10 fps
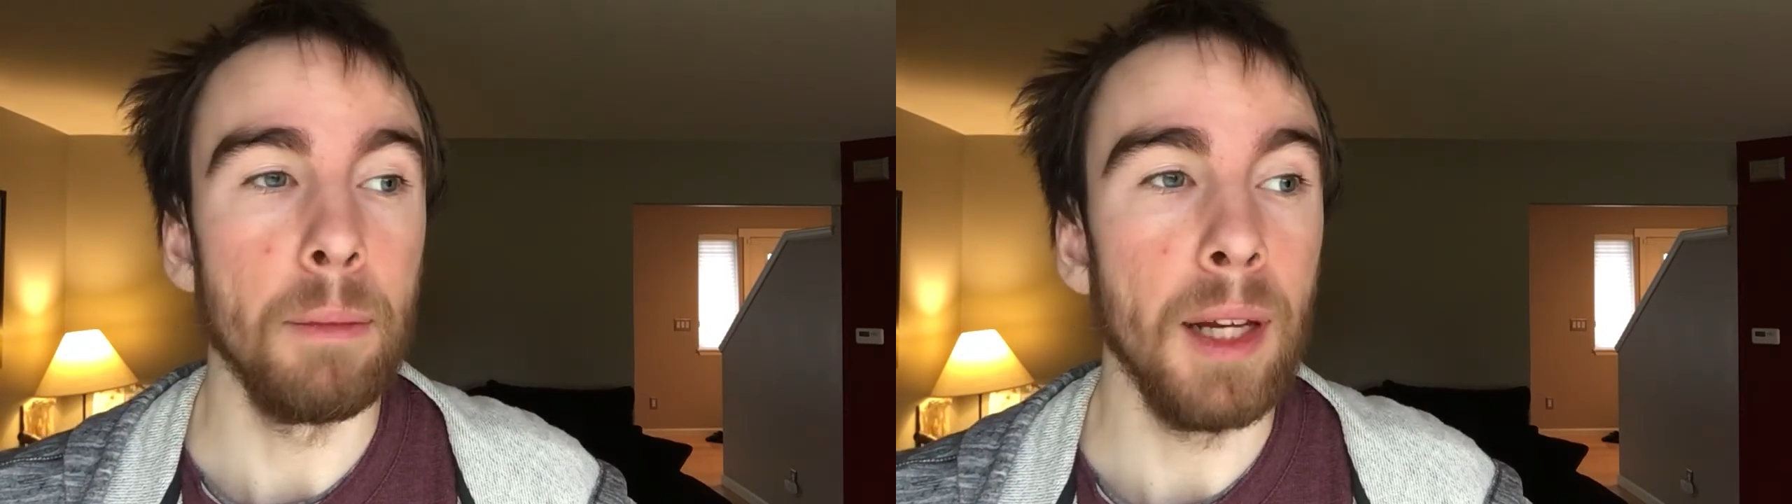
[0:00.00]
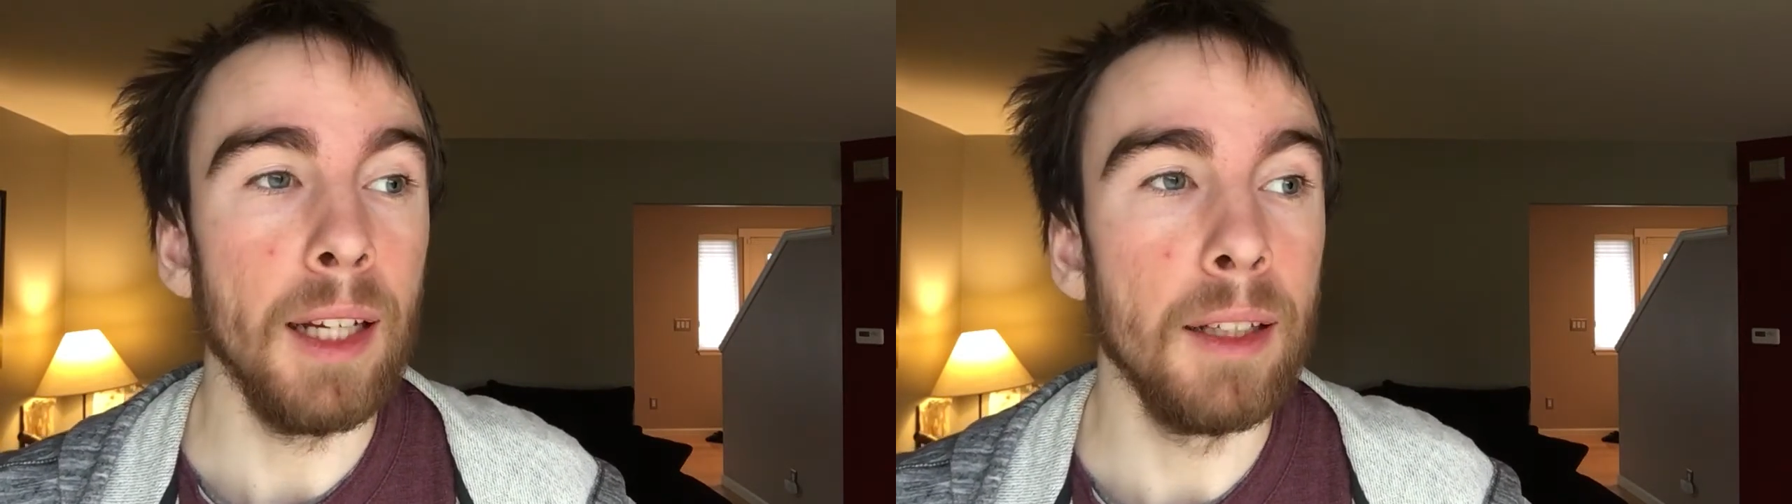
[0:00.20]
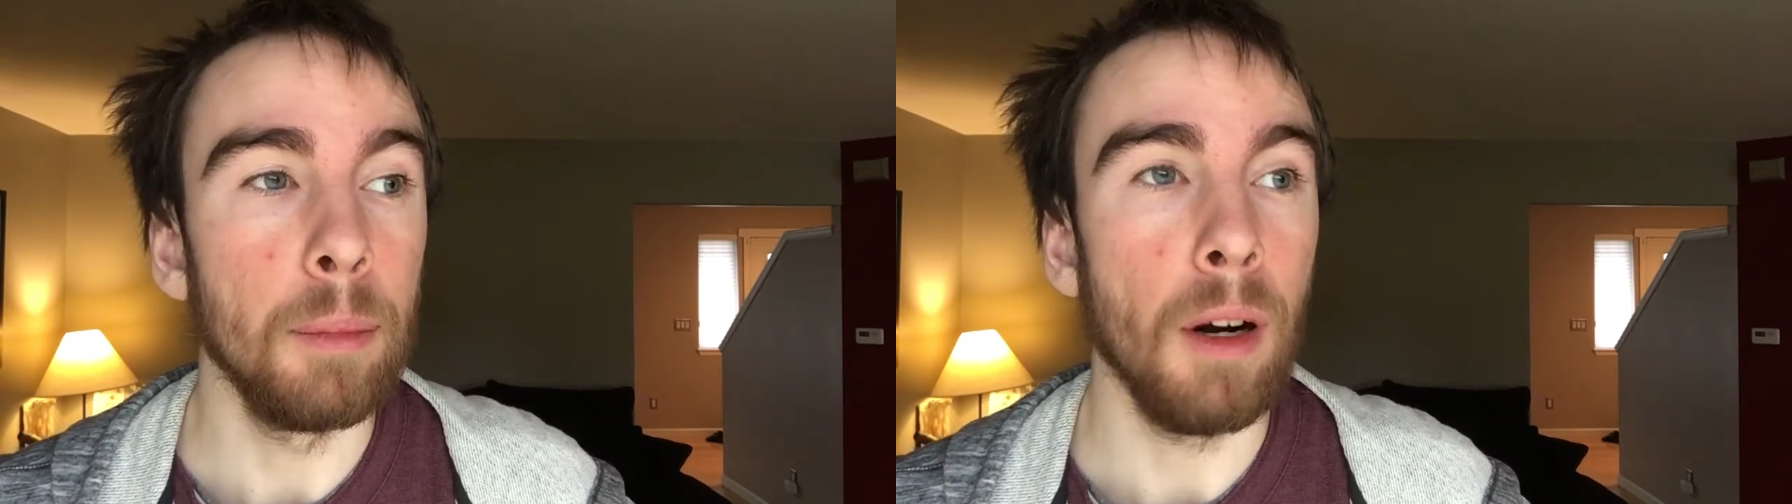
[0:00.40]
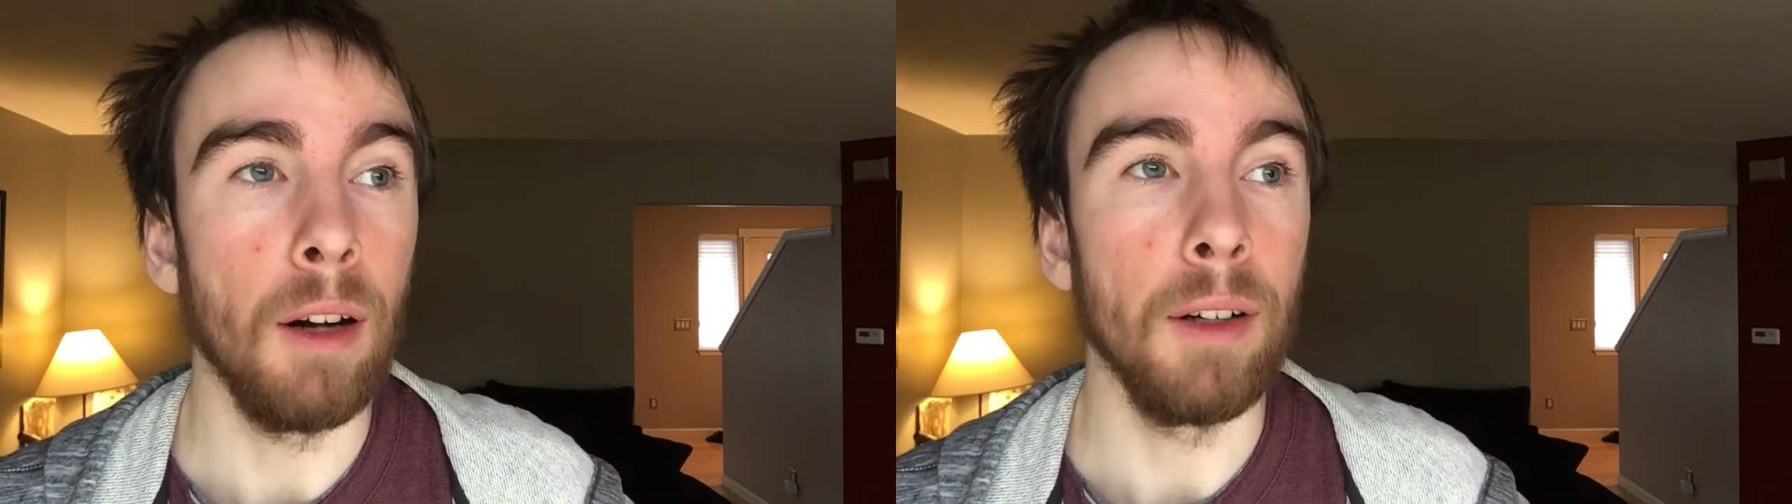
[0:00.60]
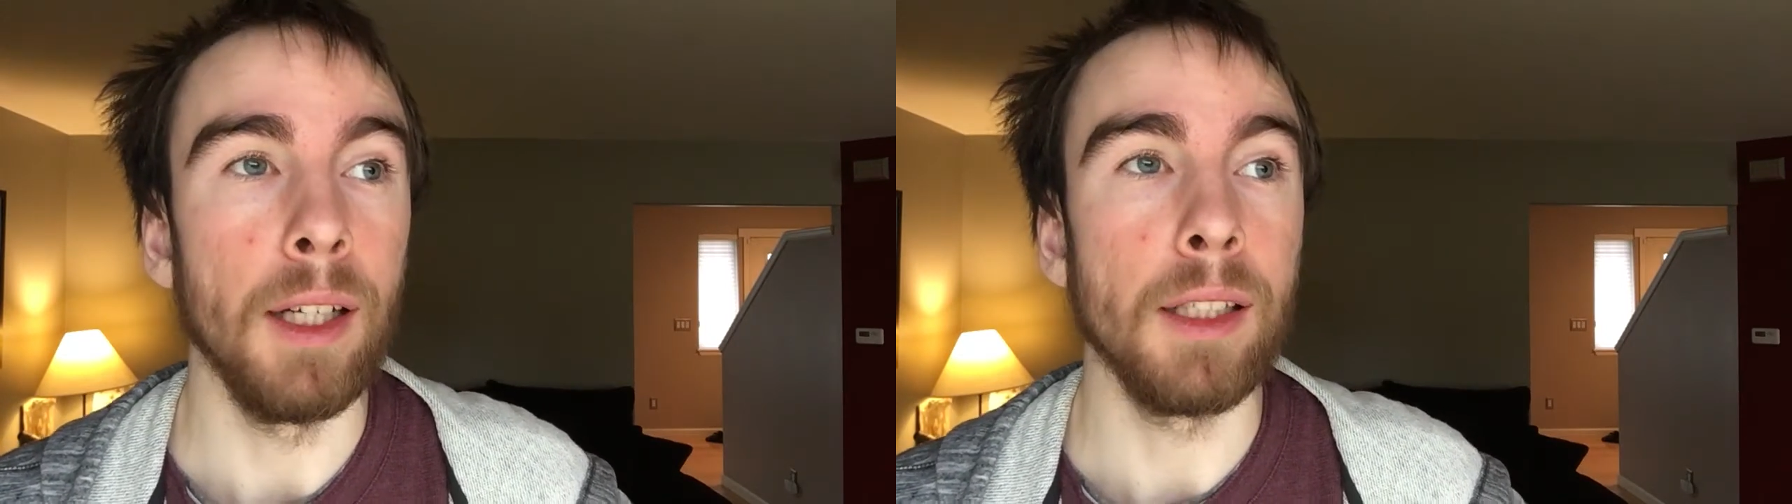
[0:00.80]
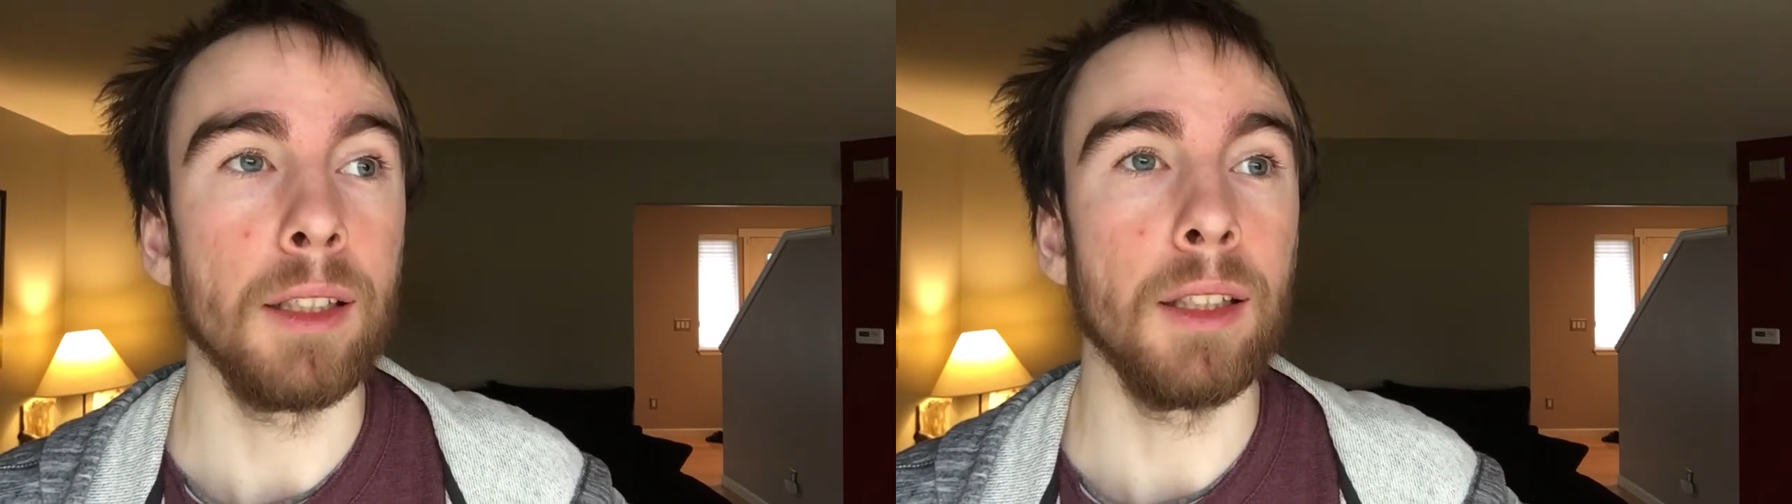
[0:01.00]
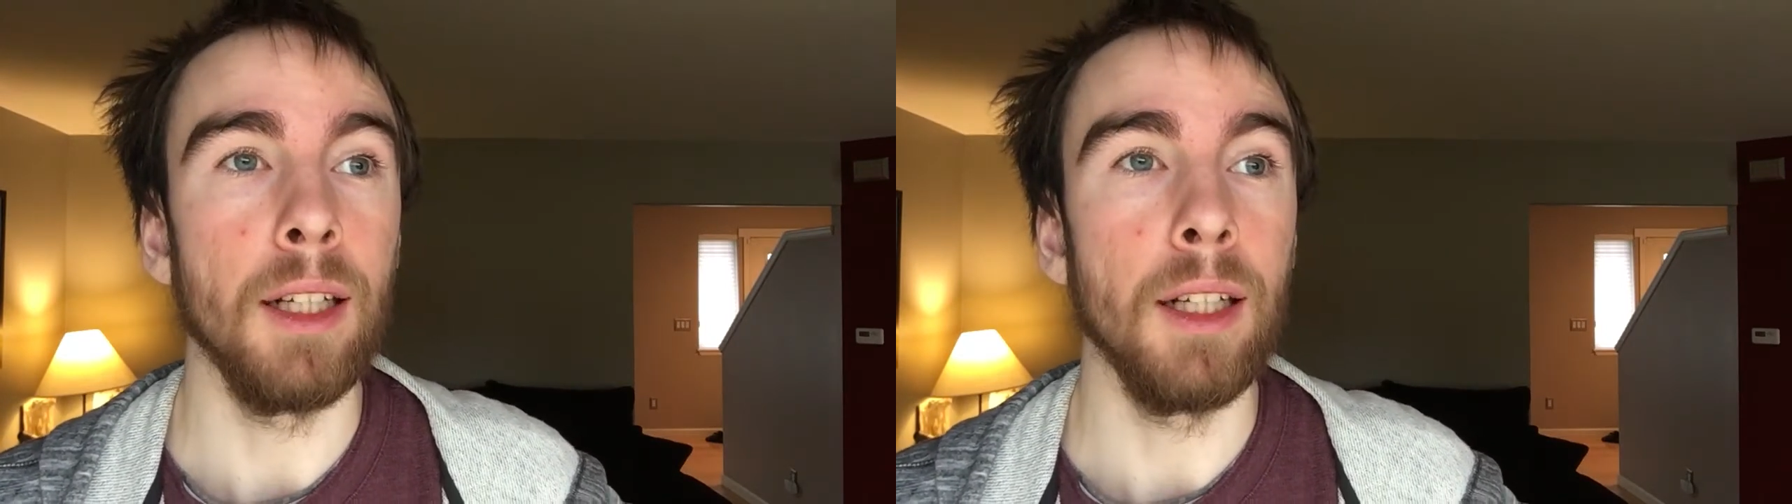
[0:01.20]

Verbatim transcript: made progress